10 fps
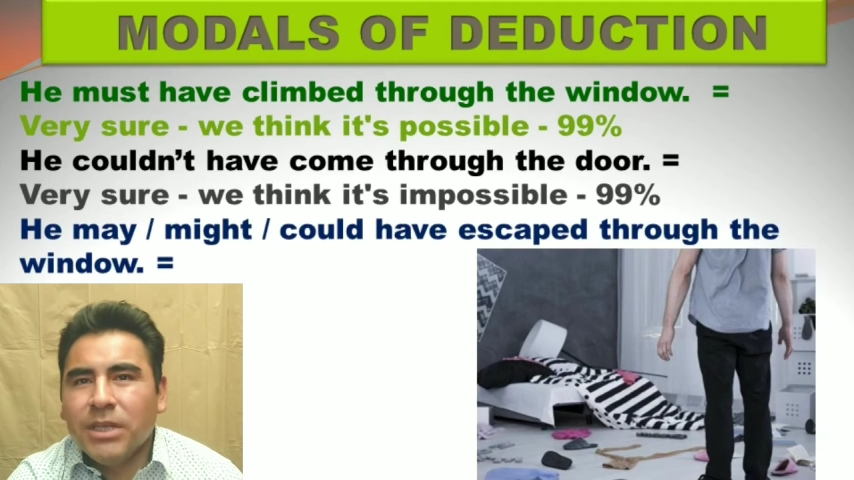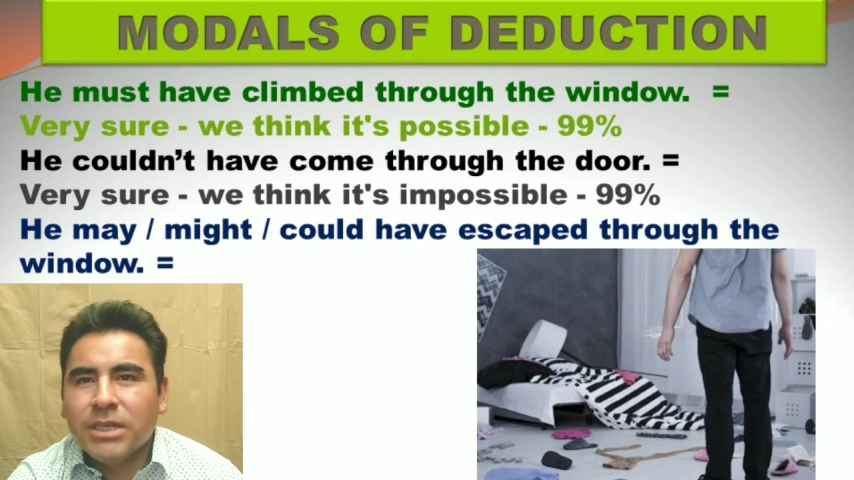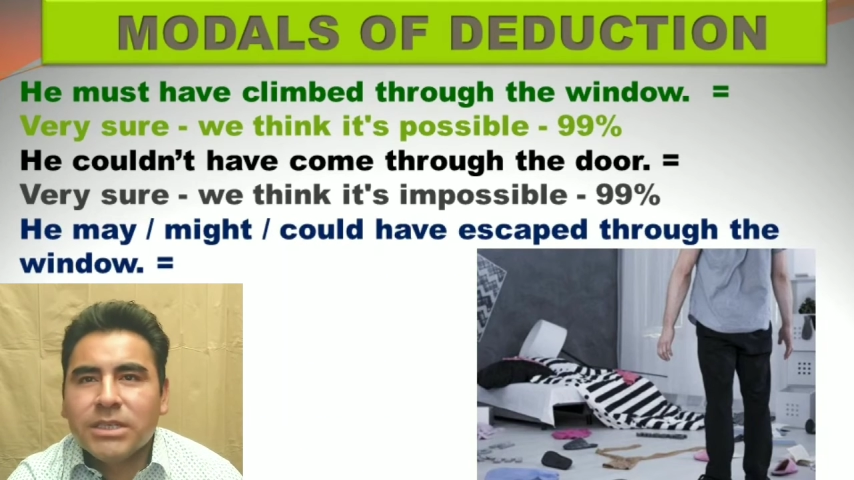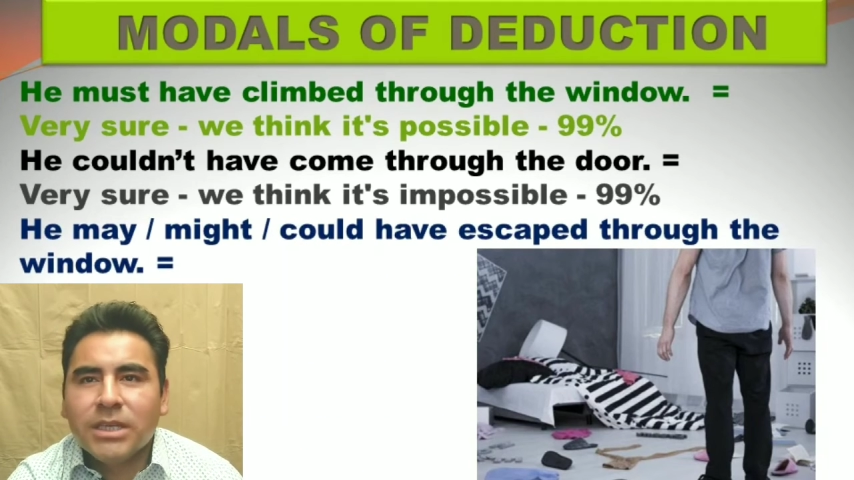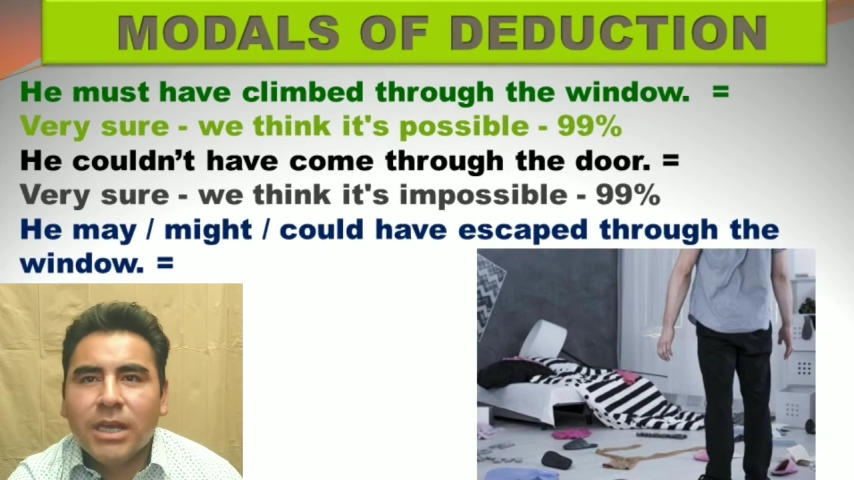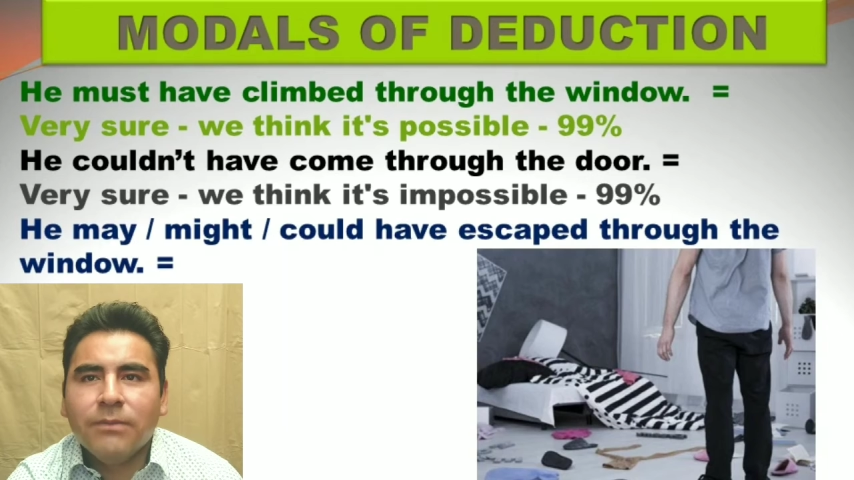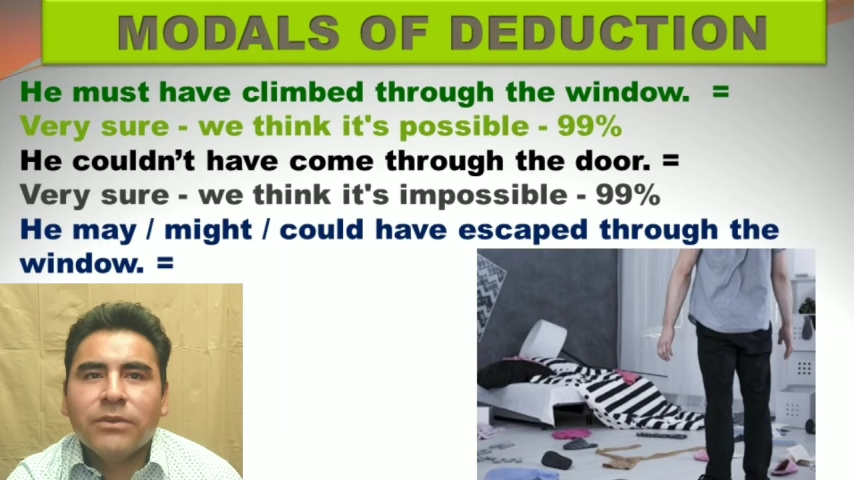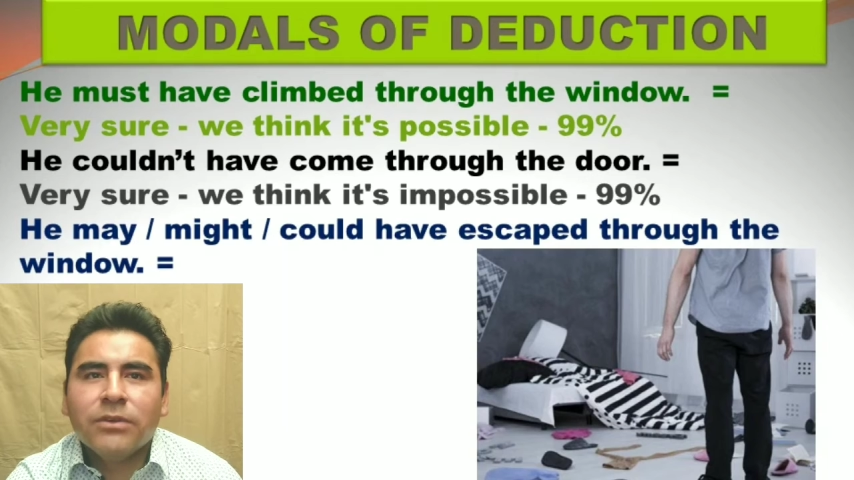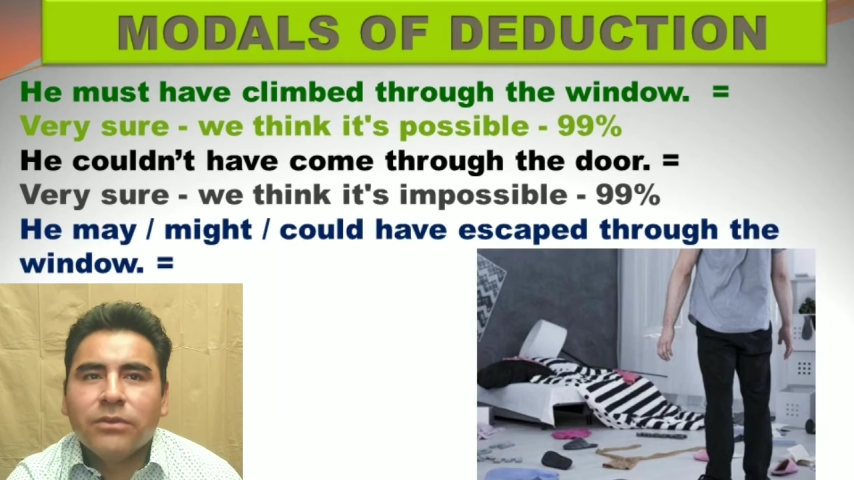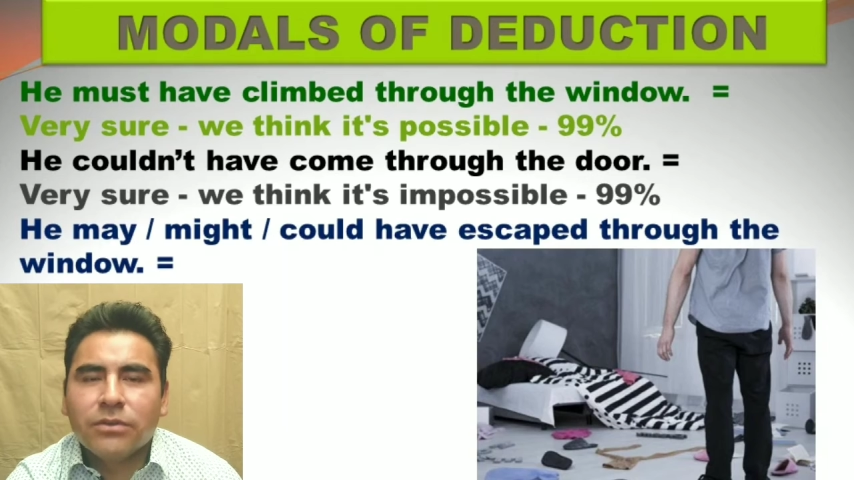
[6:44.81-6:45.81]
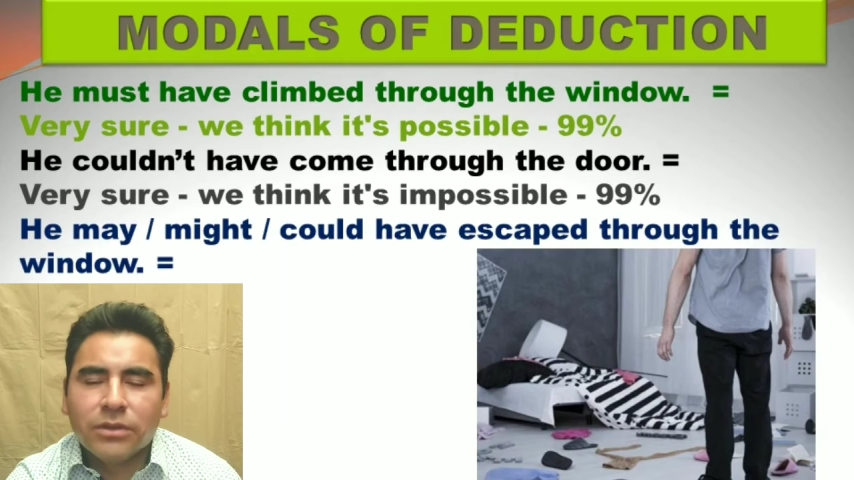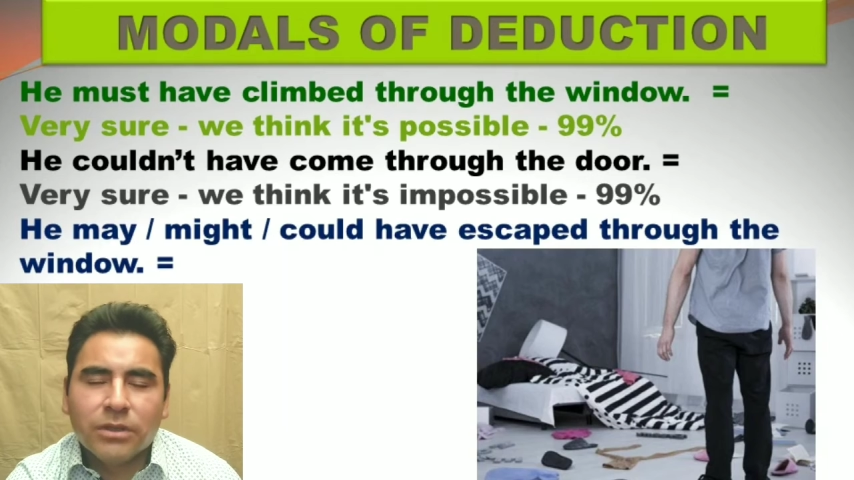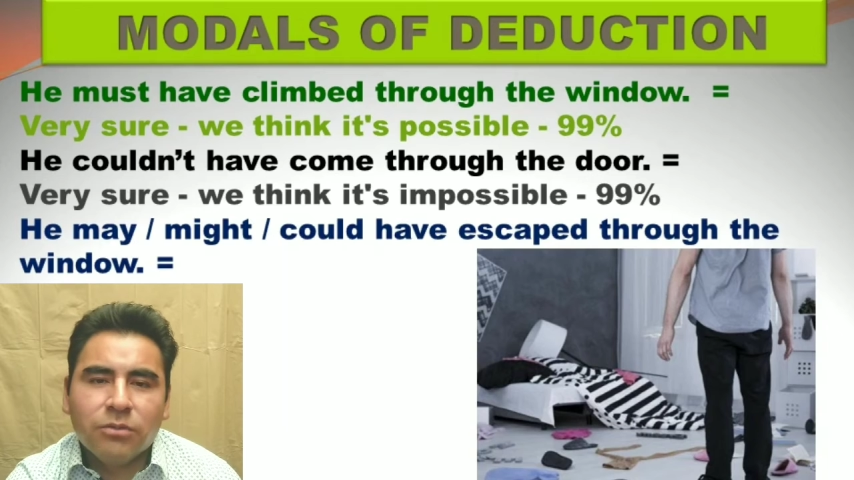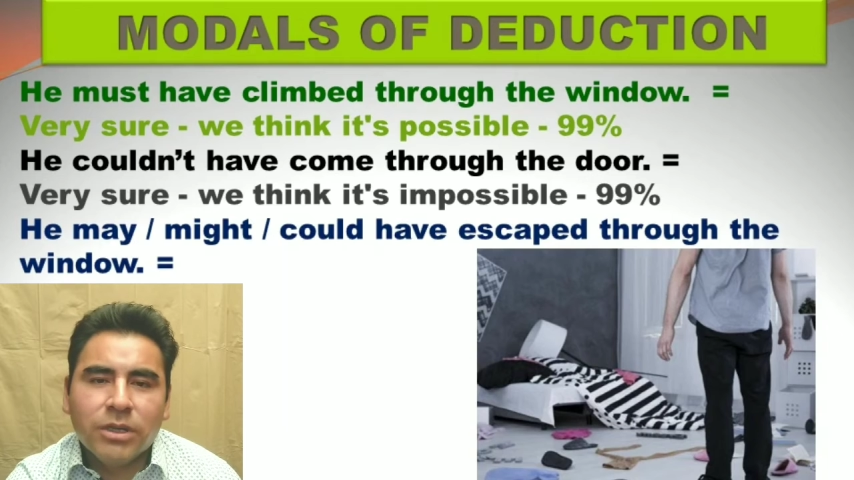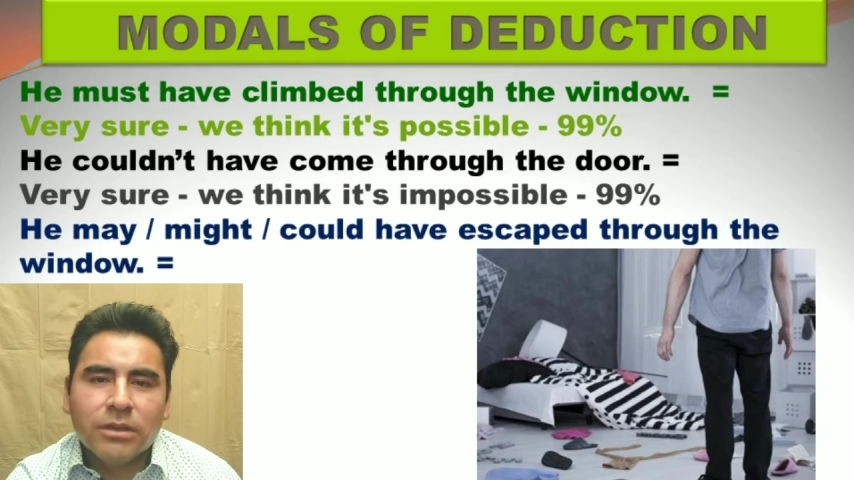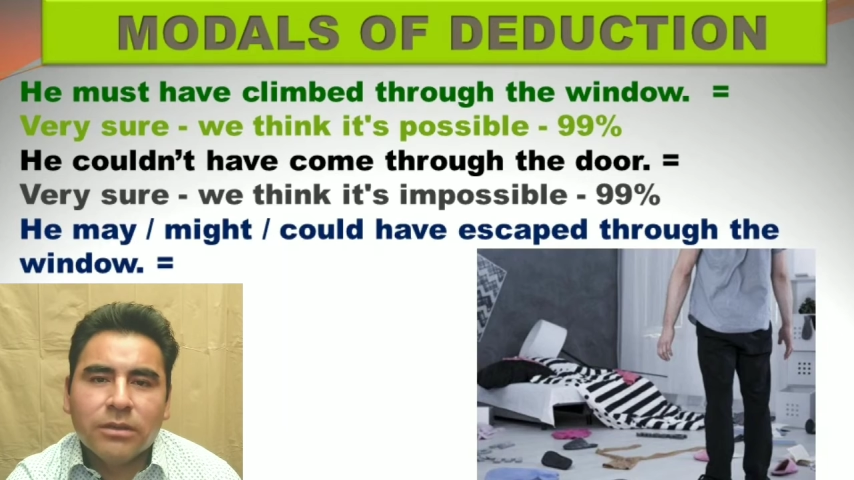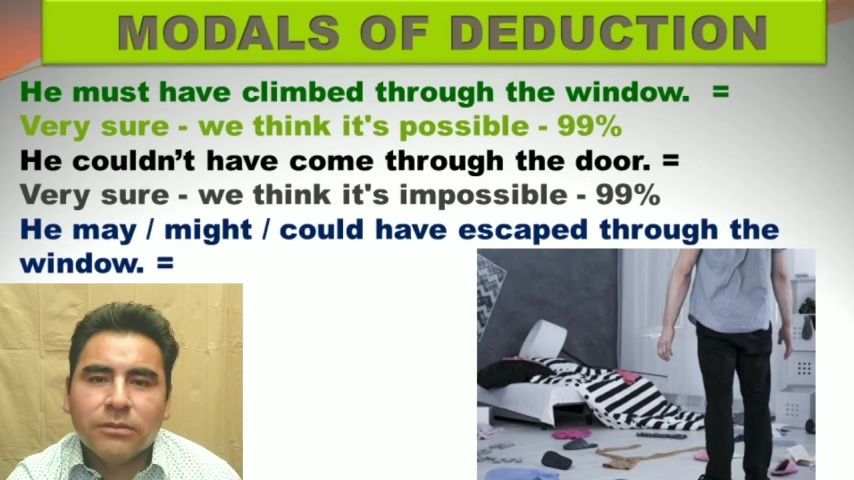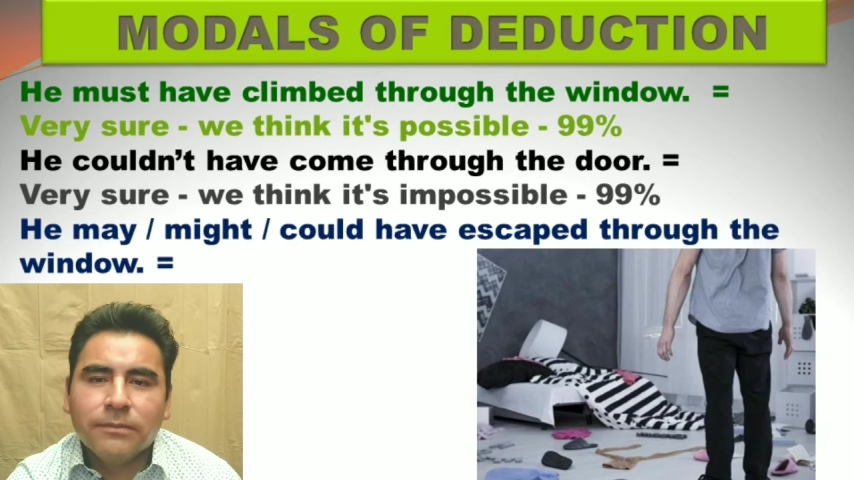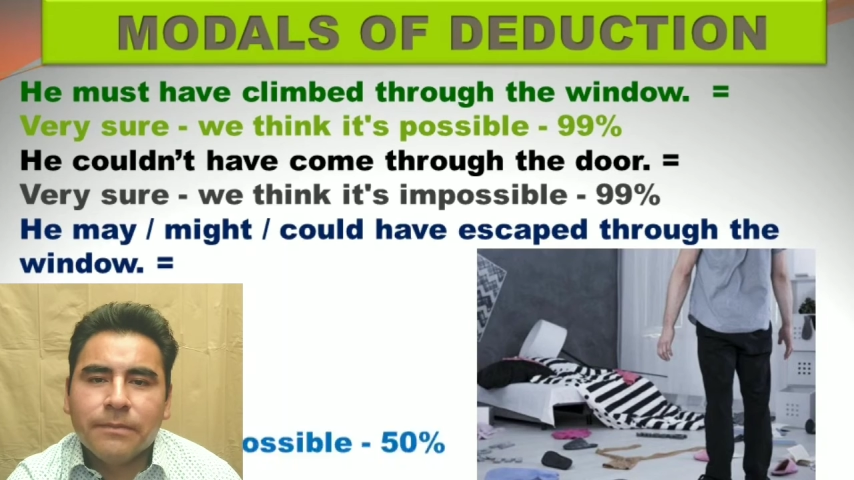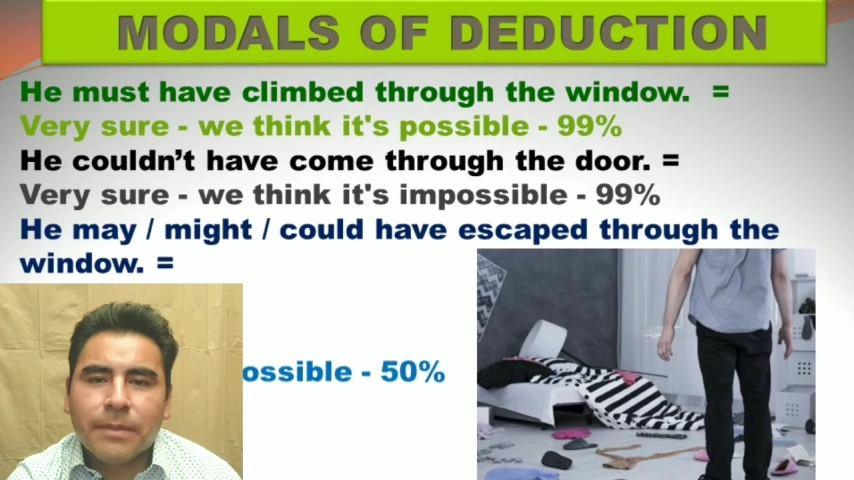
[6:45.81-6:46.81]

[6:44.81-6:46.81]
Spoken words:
escaped through the window.